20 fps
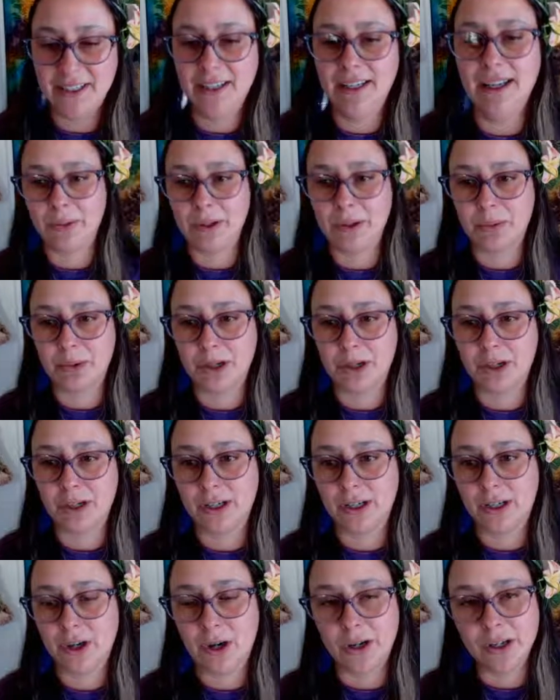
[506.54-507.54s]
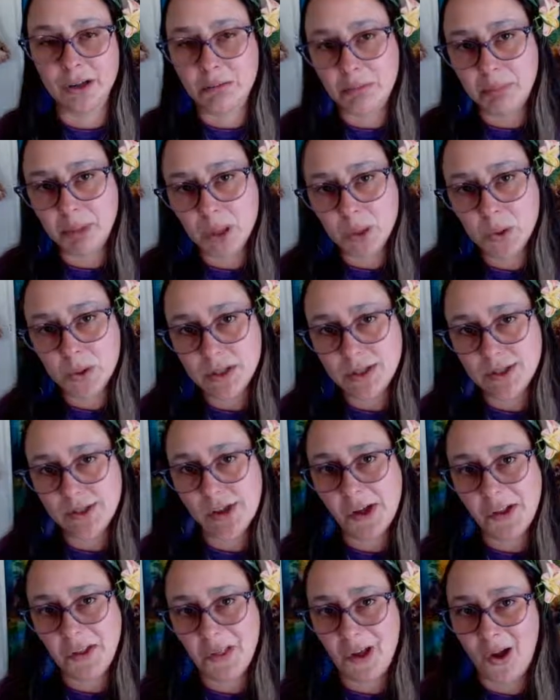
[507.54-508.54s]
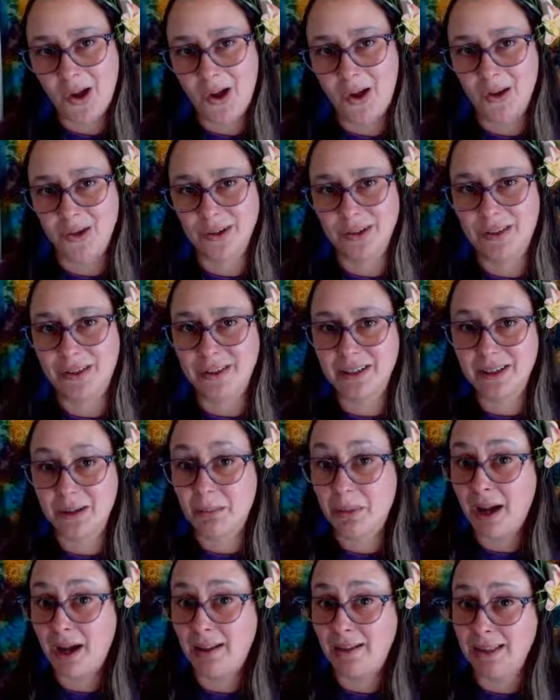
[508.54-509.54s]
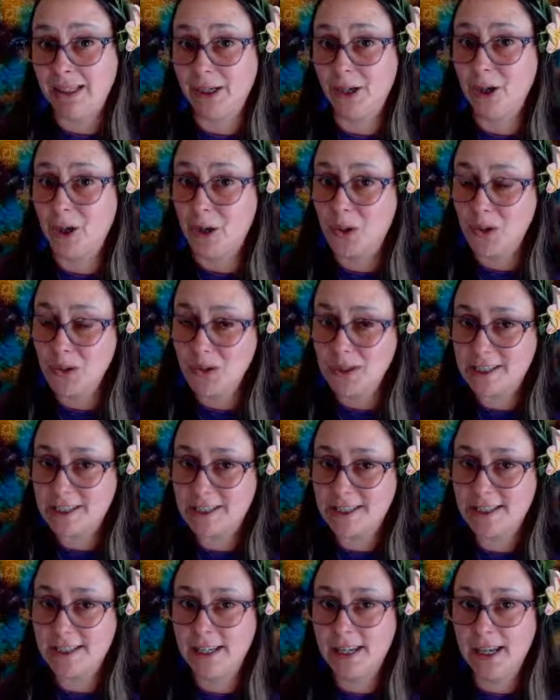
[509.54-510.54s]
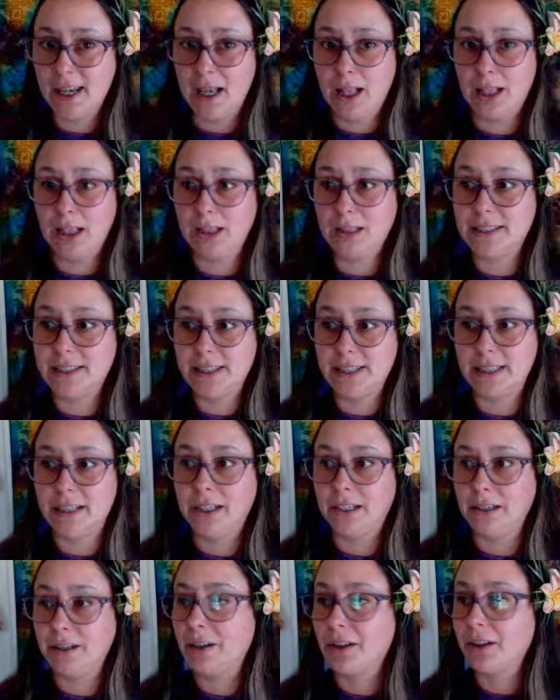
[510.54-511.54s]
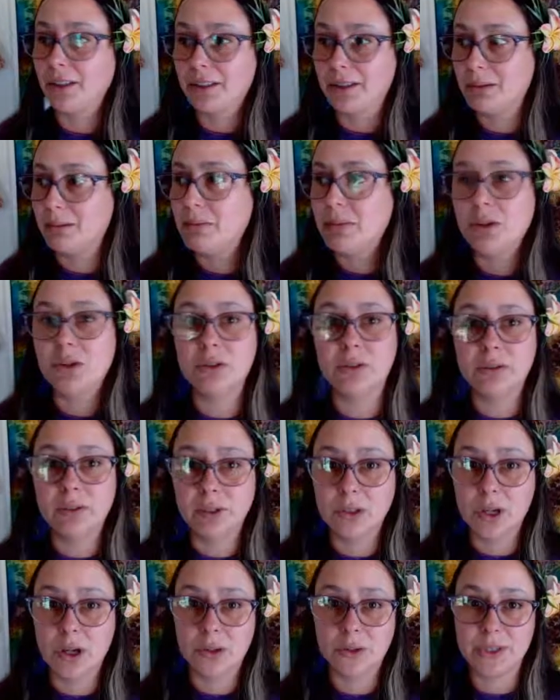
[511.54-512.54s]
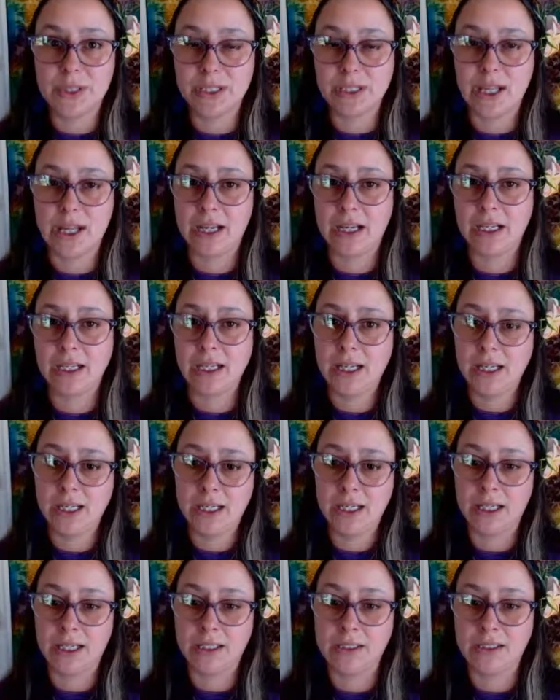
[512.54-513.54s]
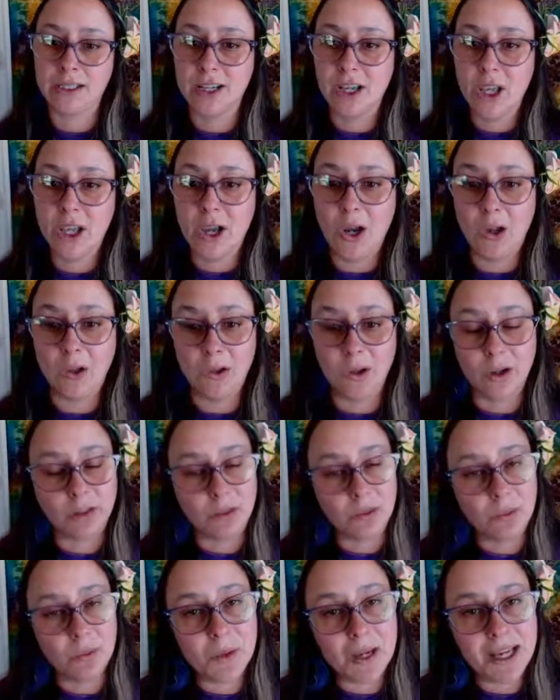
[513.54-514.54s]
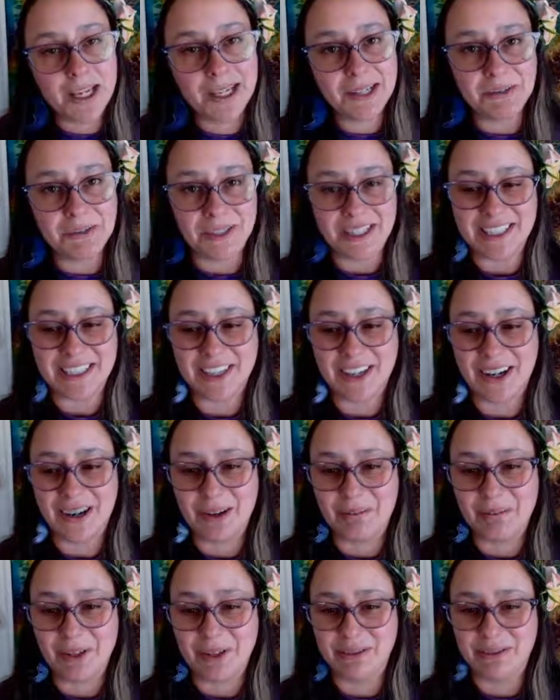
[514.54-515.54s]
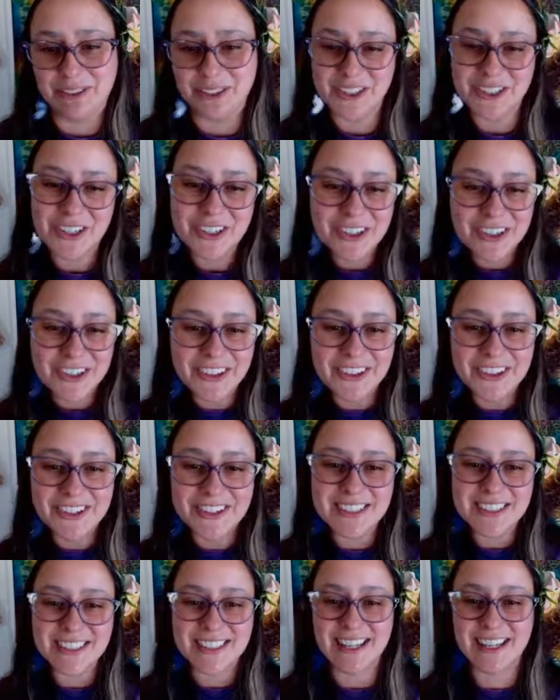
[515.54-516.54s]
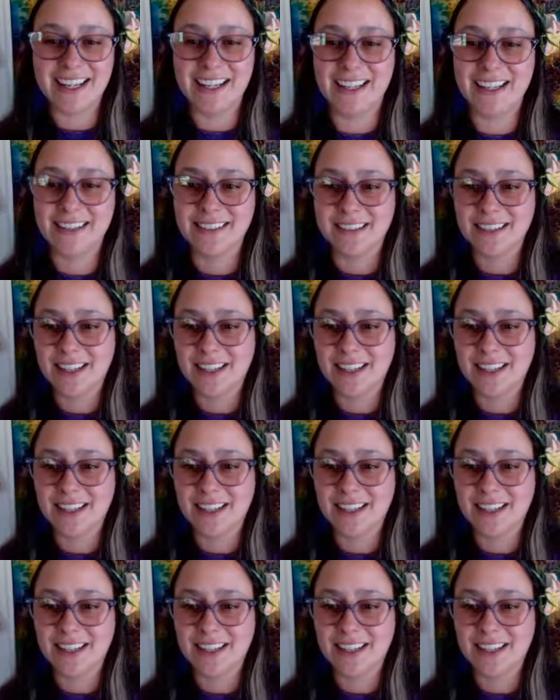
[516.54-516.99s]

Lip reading: We were on a boat along the Natalie coast, seeing the beautiful coastline, and along the way we saw beautiful turtles, and